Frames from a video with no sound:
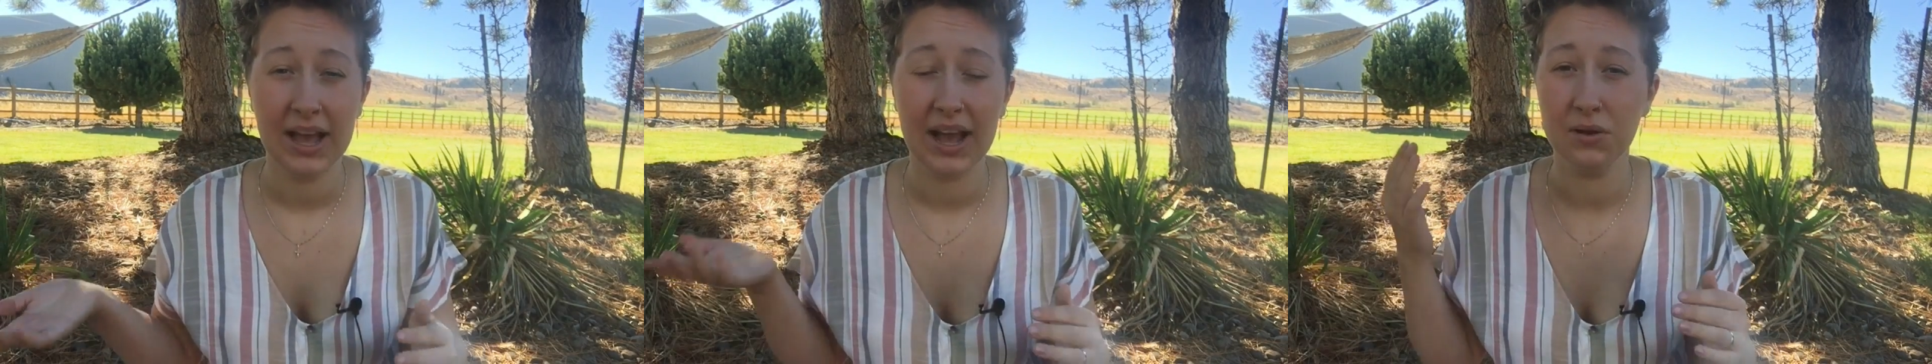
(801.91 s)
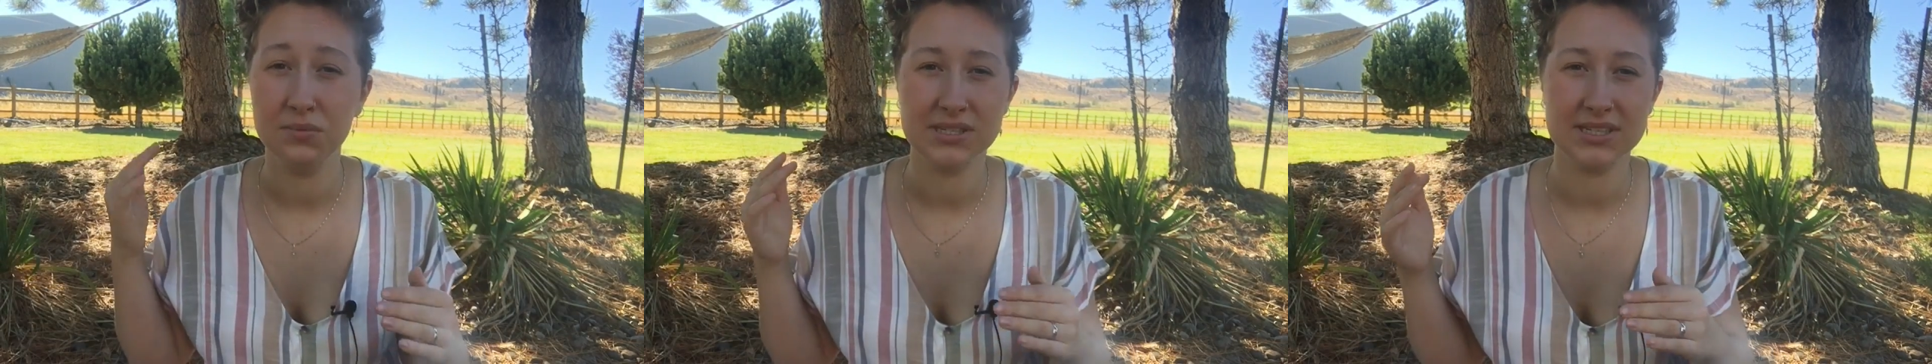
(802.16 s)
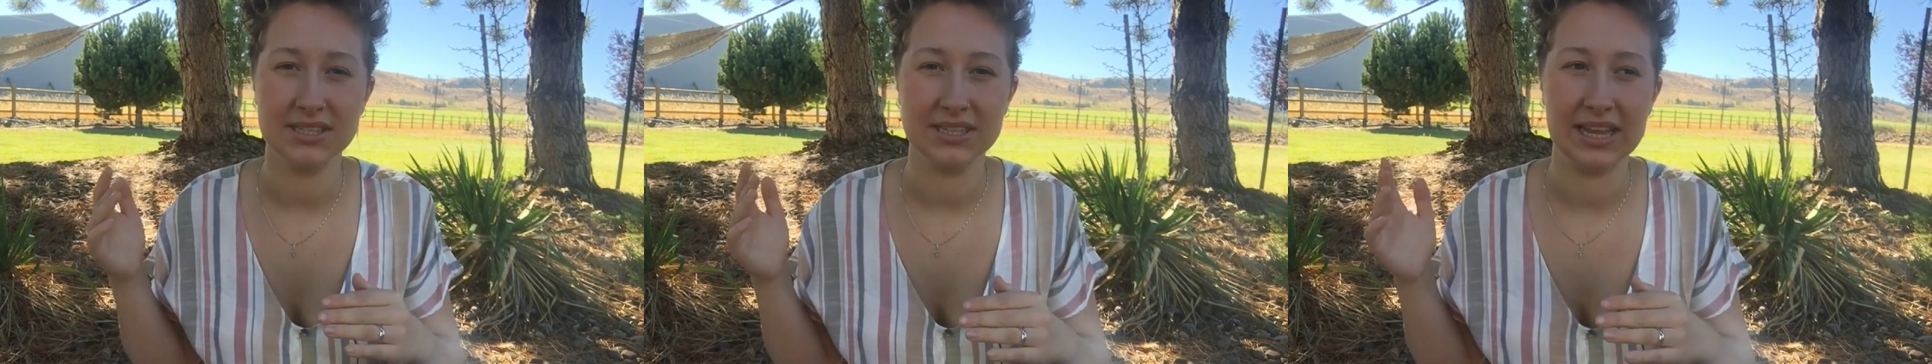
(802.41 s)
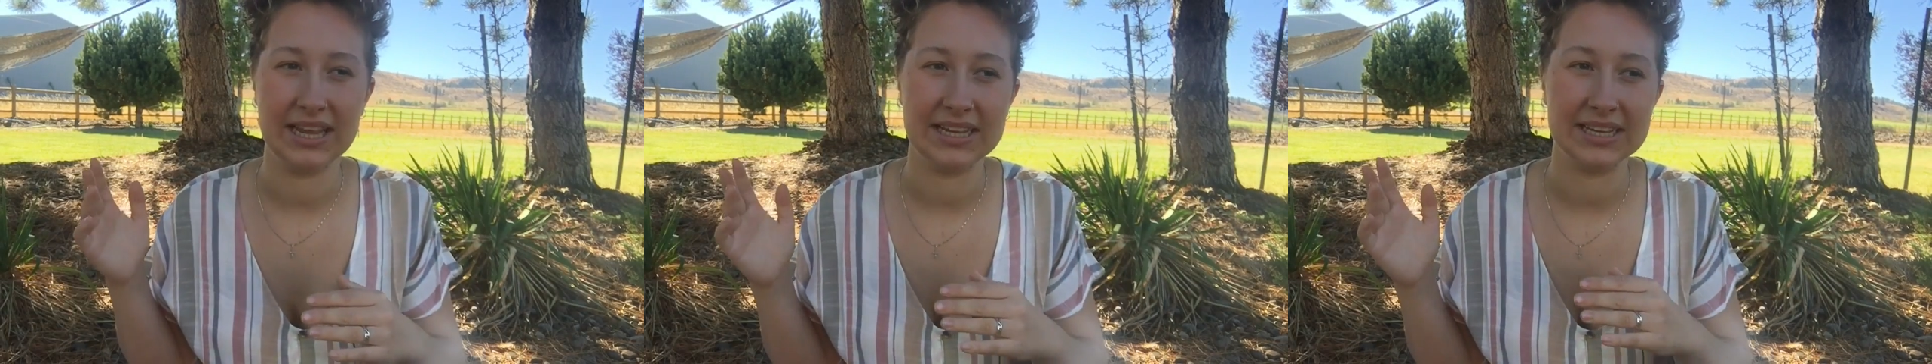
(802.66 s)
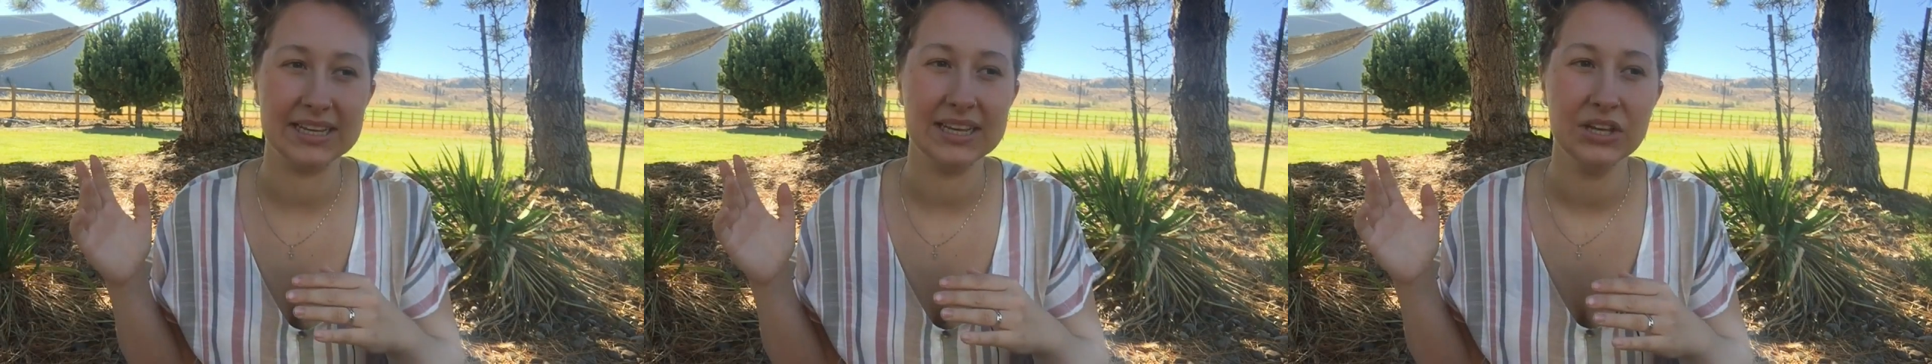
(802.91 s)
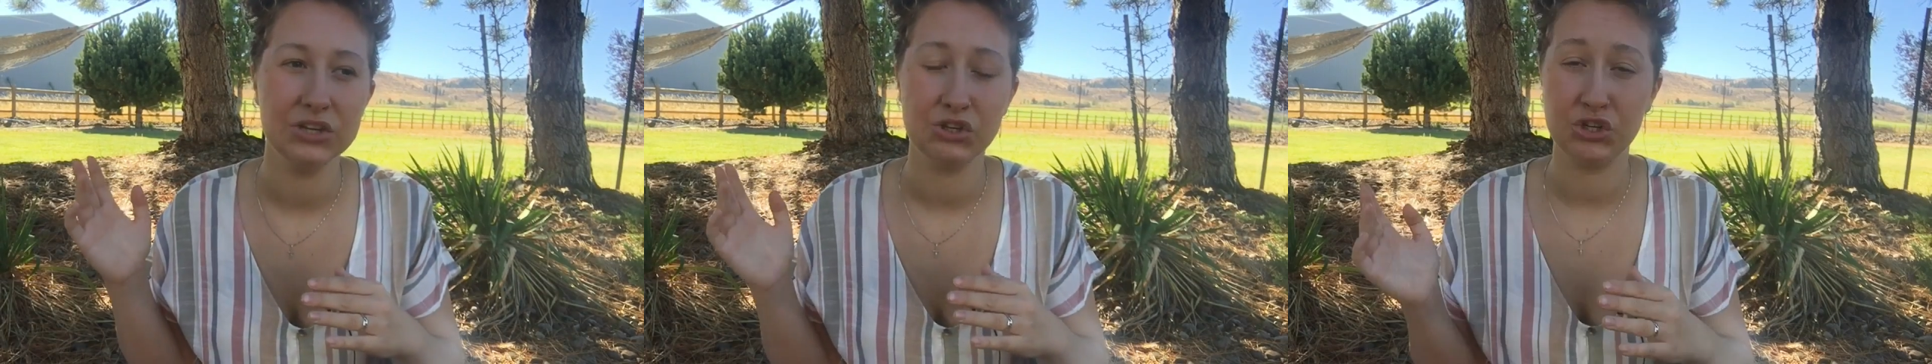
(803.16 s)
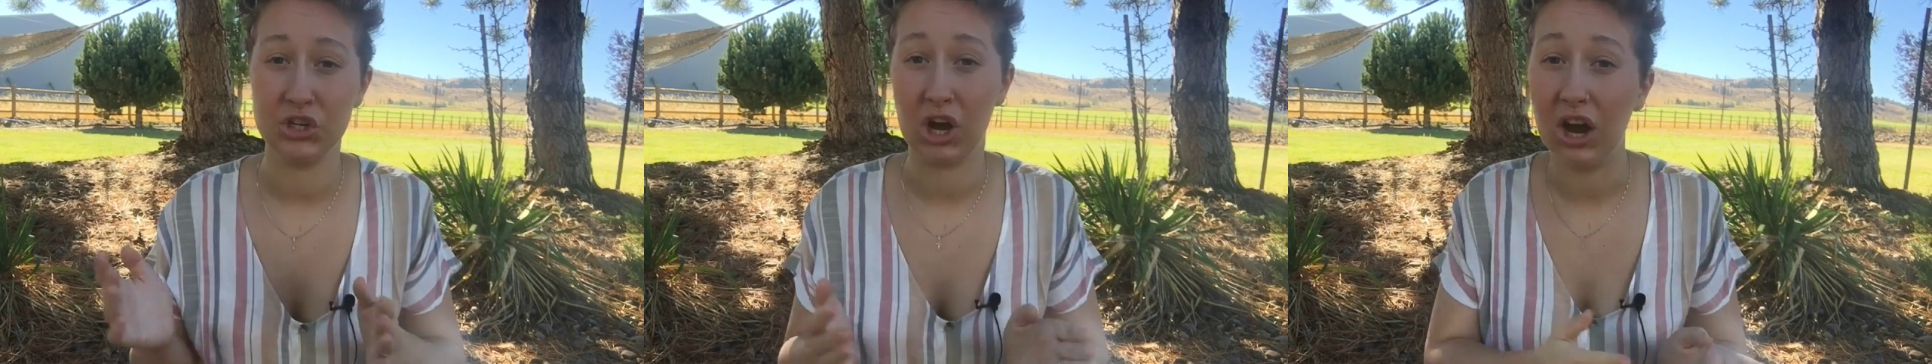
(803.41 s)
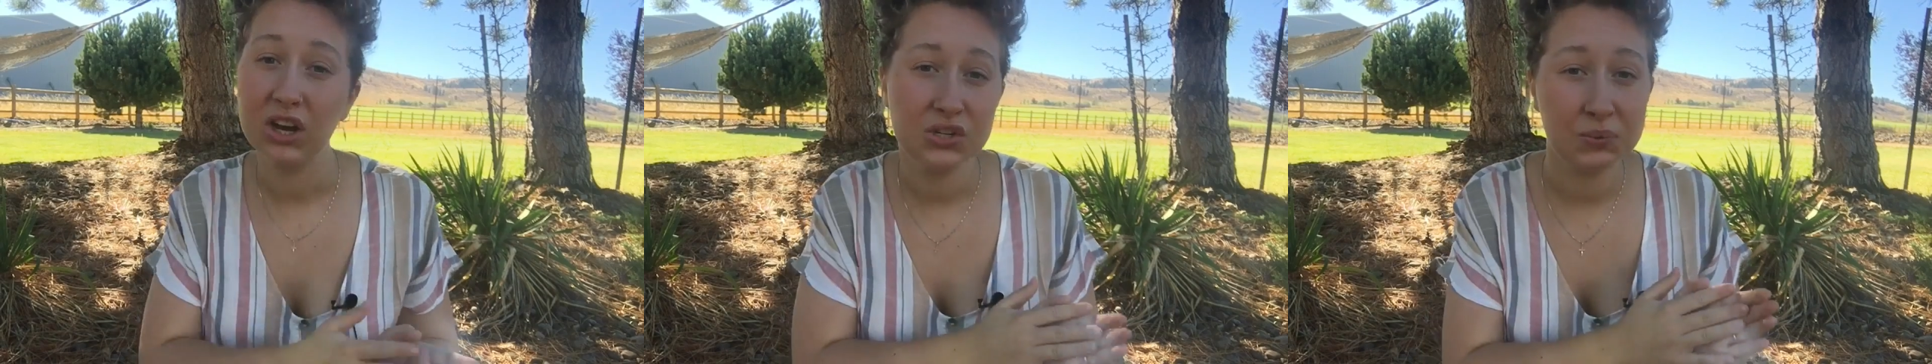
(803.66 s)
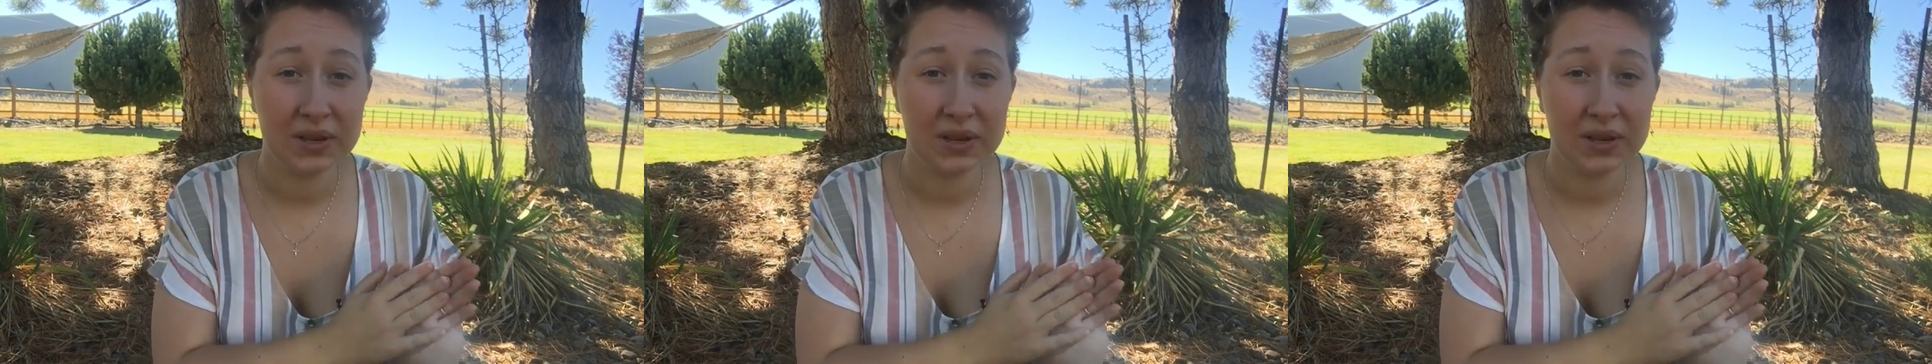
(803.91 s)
I wasn't like shocked